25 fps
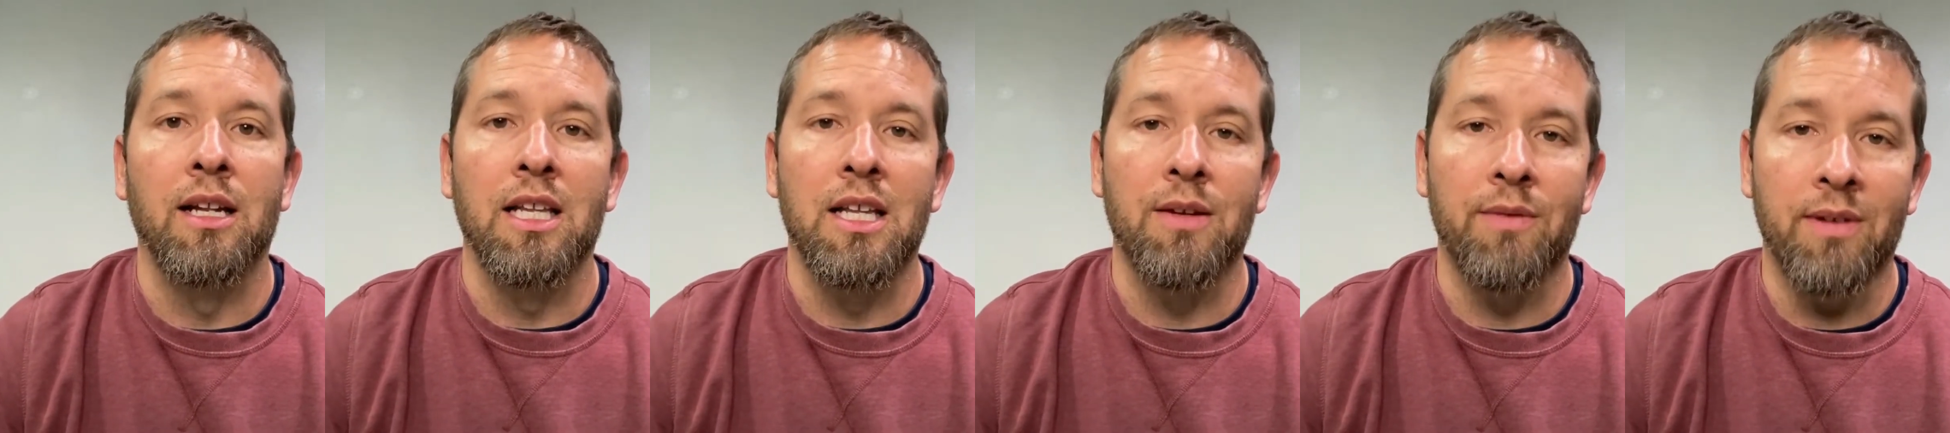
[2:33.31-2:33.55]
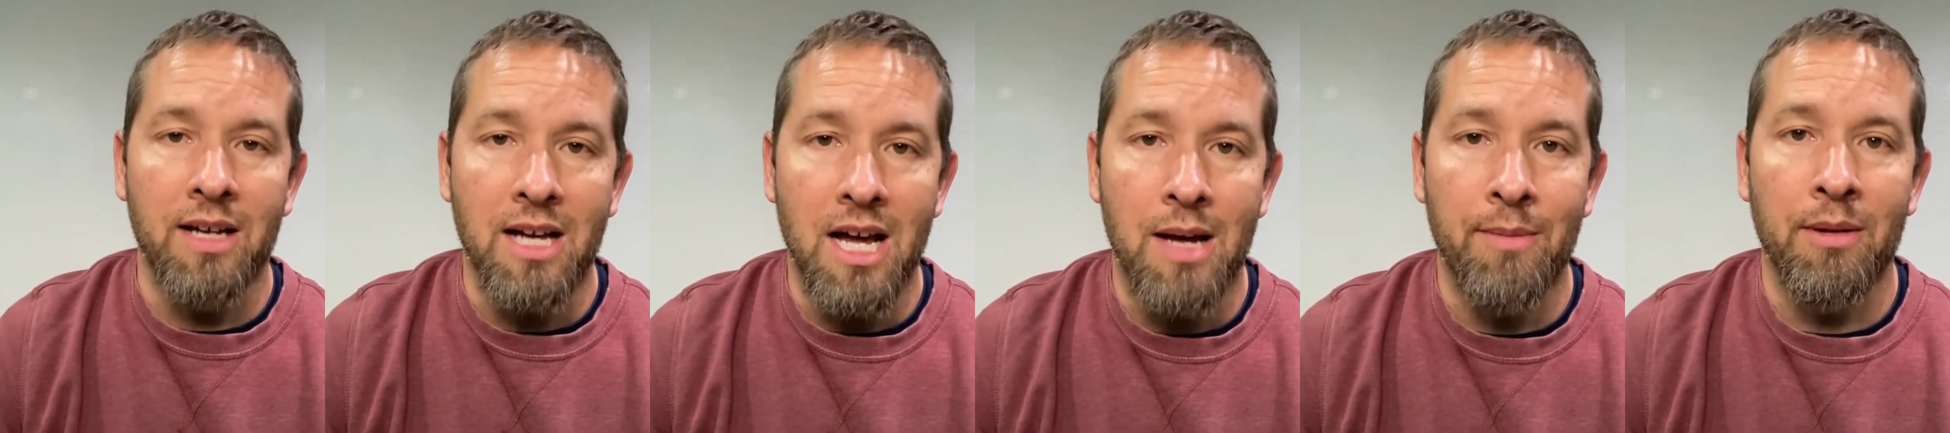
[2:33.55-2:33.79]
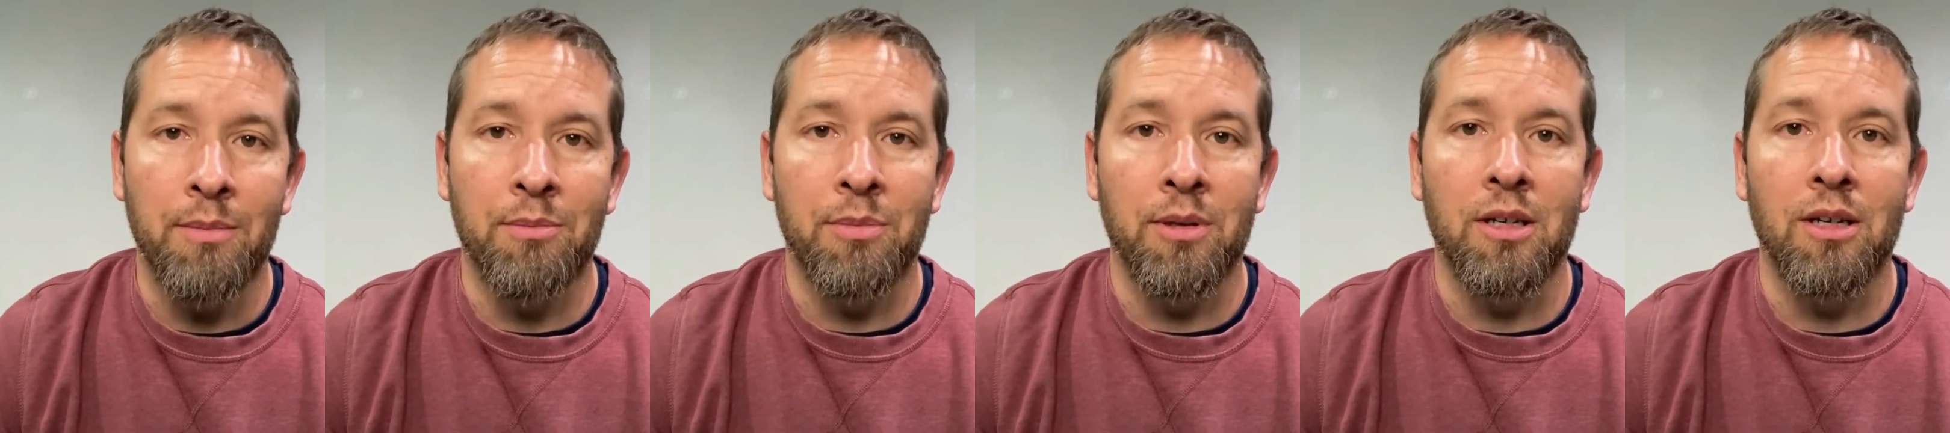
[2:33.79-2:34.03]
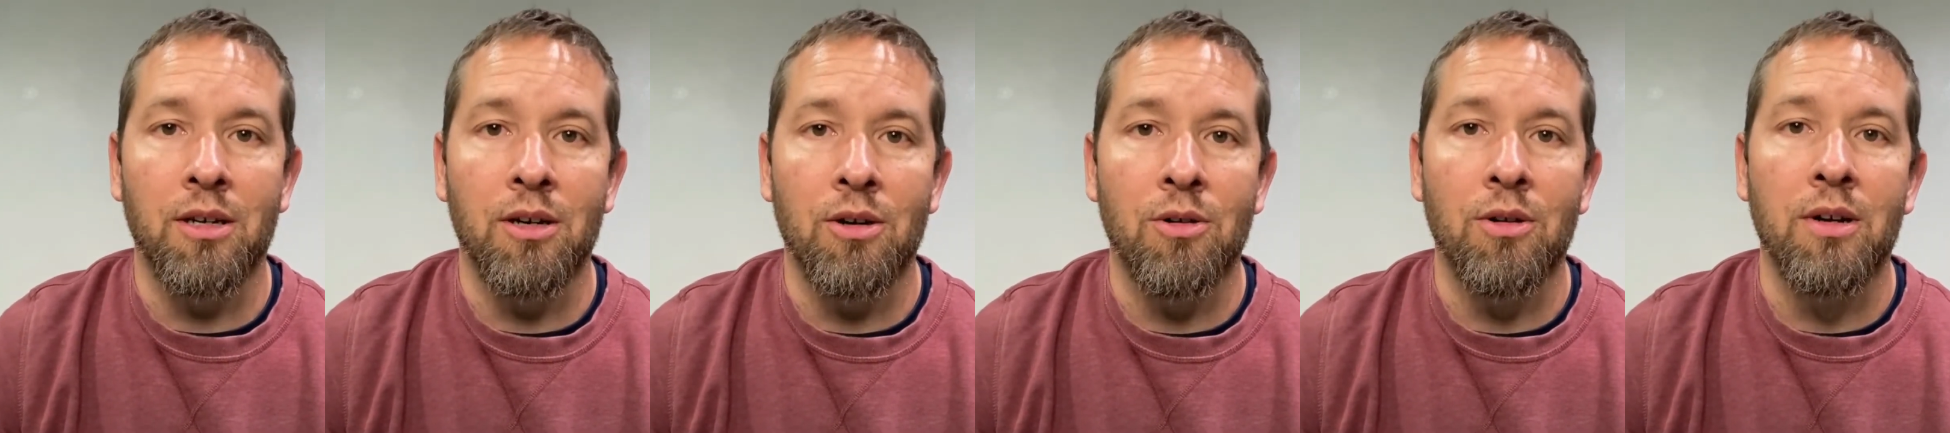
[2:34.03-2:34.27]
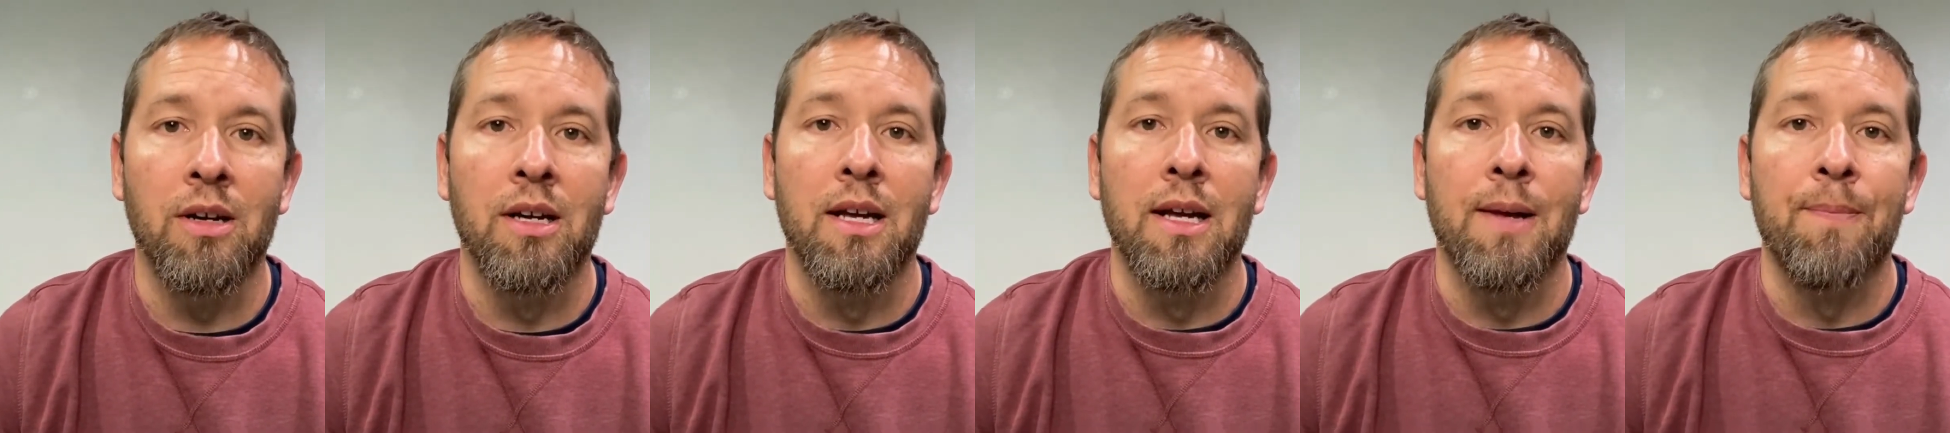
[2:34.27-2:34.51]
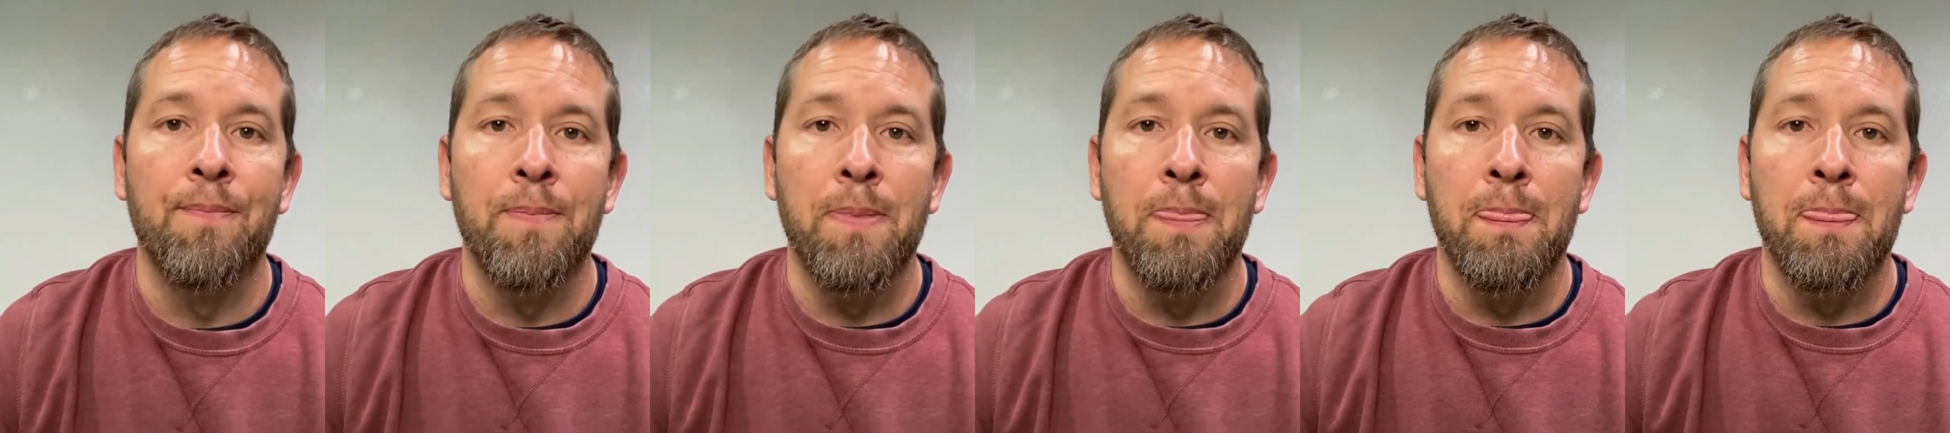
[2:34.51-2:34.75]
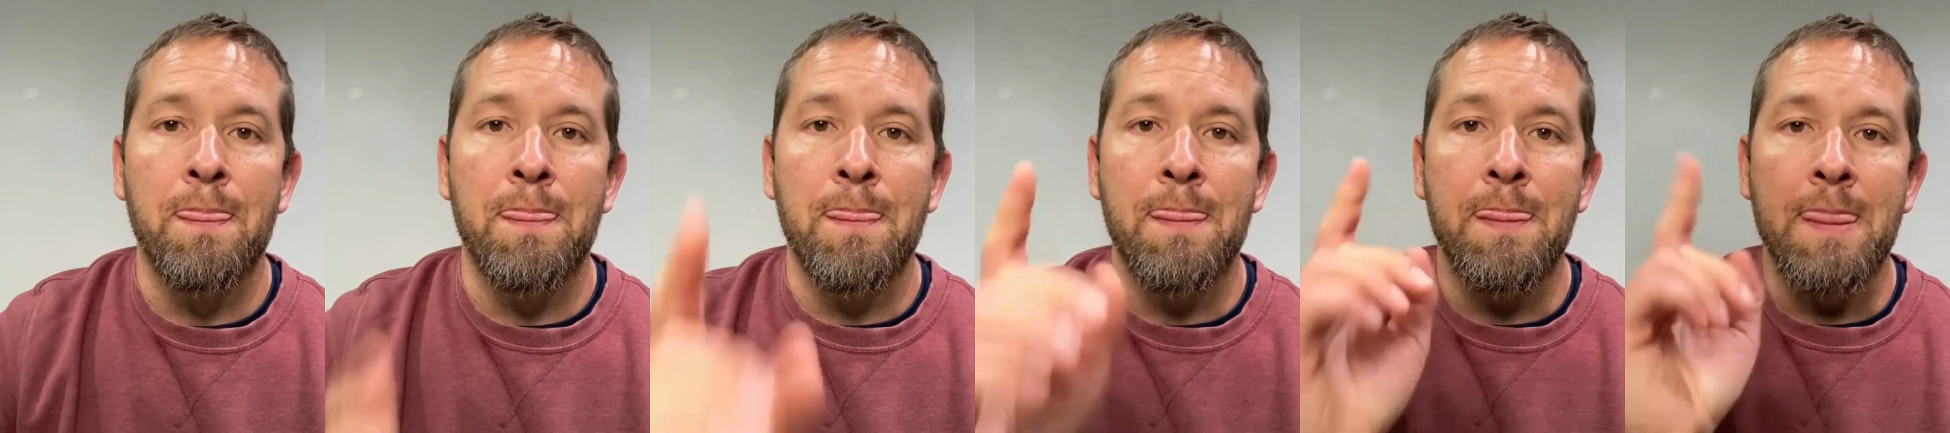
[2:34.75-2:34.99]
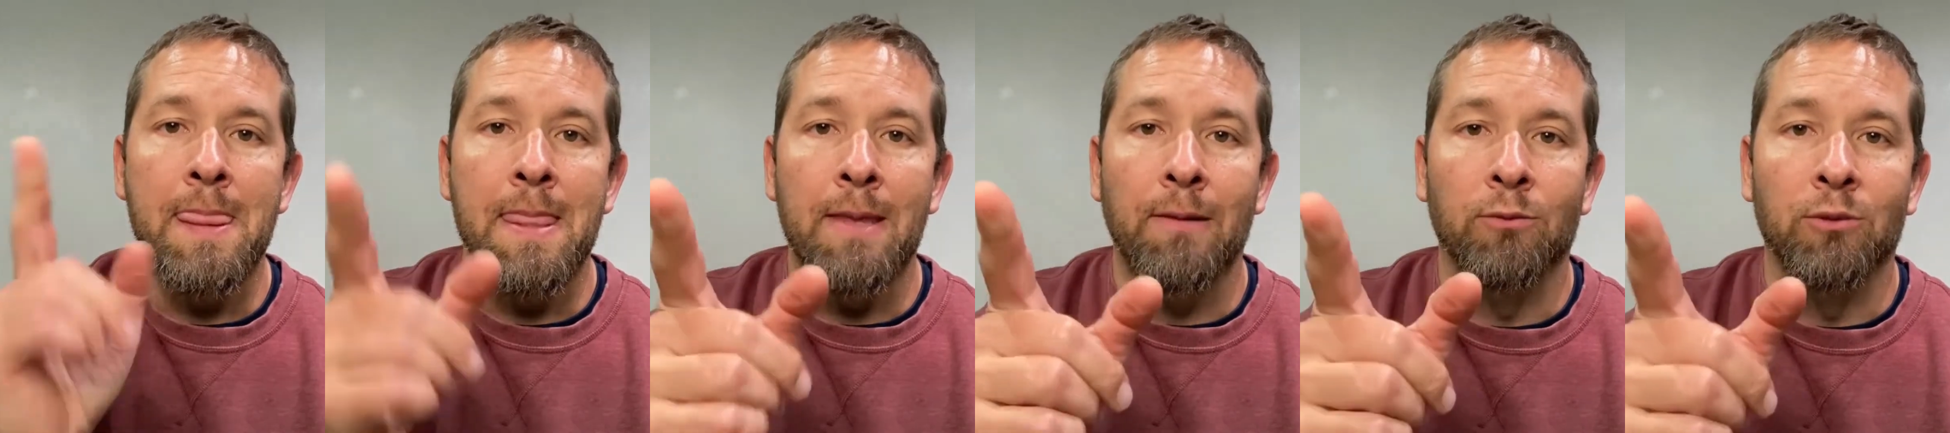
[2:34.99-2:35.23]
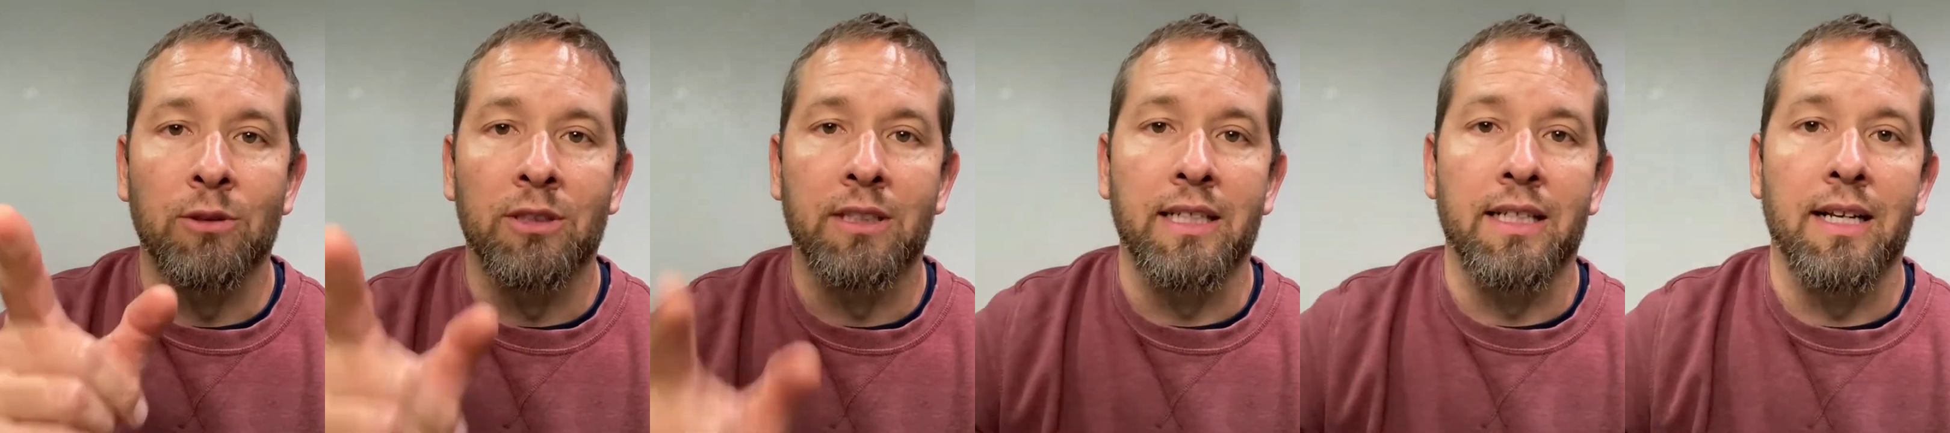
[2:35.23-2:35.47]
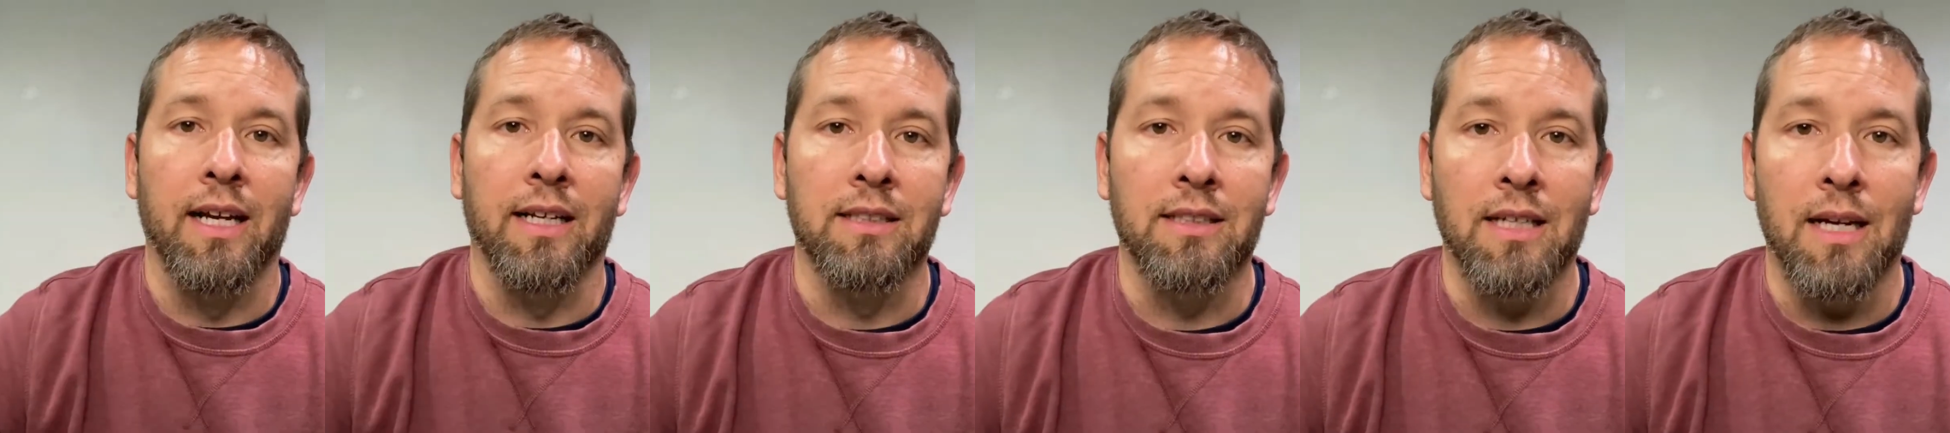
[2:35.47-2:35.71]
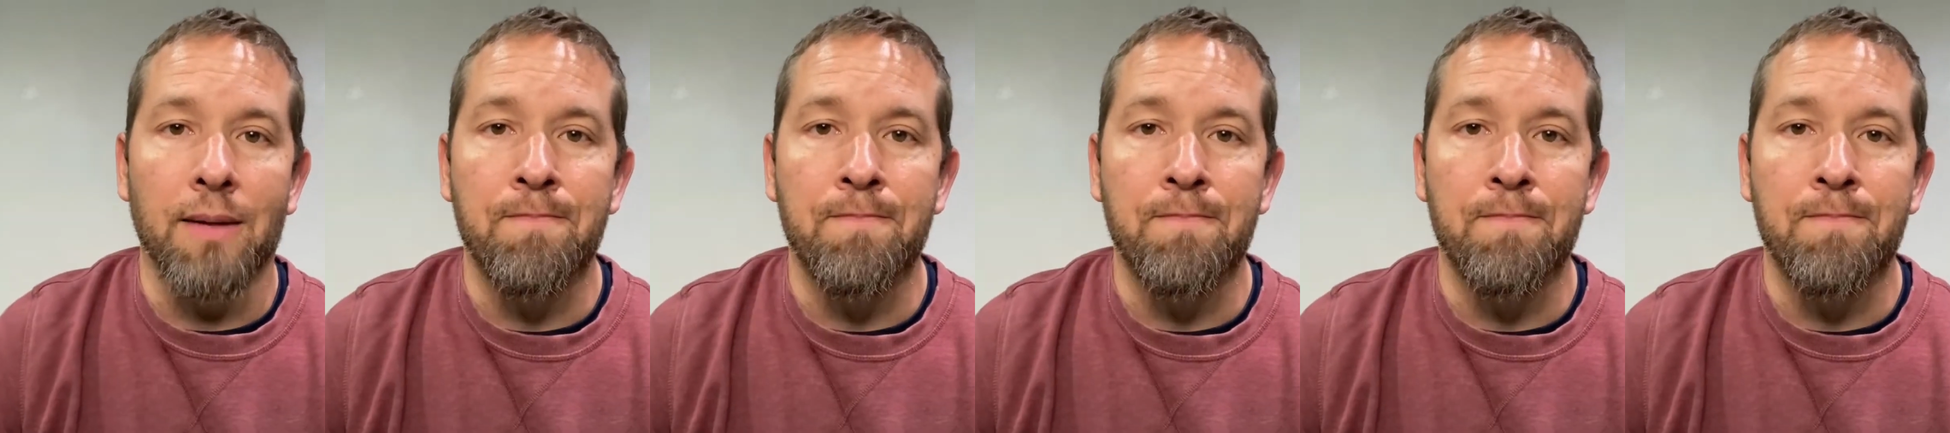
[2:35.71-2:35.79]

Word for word: leave a comment below. See you next